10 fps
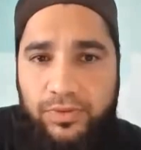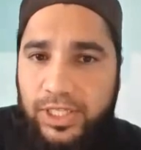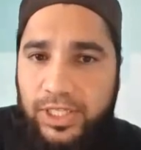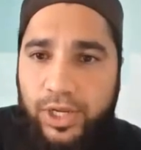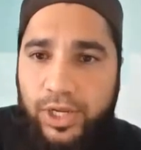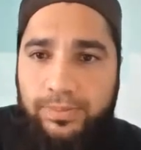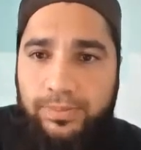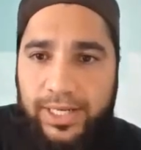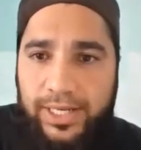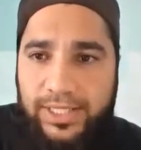Ibrahim
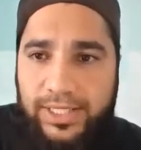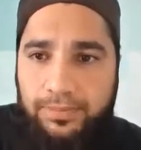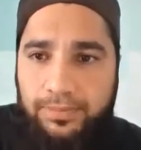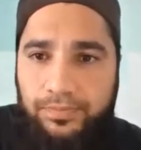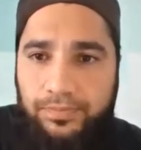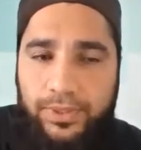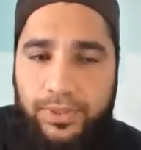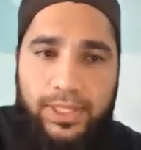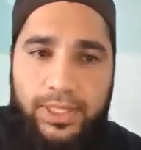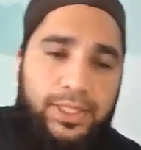alayhi salam,
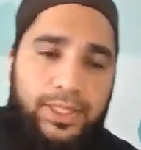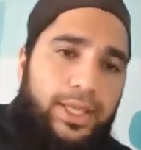right?